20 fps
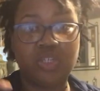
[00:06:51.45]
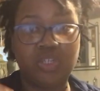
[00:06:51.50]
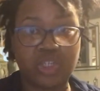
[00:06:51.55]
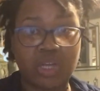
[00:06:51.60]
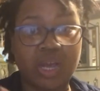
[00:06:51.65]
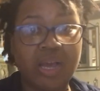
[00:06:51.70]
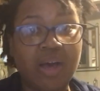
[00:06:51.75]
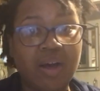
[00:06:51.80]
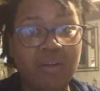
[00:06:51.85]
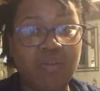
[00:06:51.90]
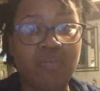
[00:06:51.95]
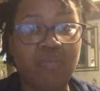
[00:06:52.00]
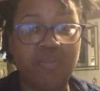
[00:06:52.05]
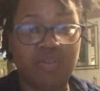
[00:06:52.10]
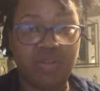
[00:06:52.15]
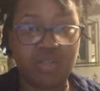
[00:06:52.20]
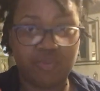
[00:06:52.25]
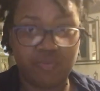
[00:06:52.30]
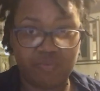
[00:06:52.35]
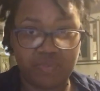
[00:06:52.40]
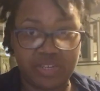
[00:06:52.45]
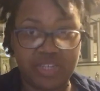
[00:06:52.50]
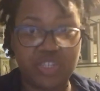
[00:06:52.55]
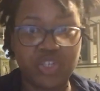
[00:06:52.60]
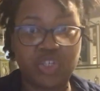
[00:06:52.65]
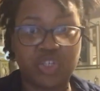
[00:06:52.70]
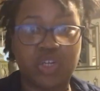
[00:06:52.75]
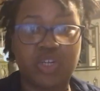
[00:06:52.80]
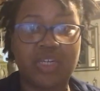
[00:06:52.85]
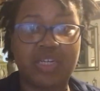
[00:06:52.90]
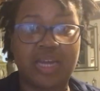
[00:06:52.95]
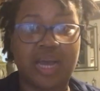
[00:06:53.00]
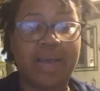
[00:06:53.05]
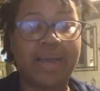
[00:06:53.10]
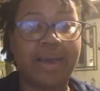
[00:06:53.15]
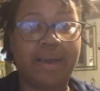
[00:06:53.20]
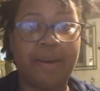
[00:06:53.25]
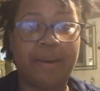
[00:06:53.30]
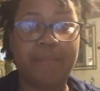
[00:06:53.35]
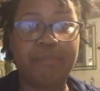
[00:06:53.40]
check out
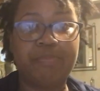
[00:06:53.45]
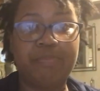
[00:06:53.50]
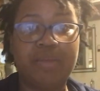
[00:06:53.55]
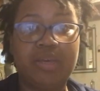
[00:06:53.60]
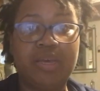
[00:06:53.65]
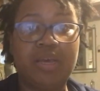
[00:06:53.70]
visajourney.com.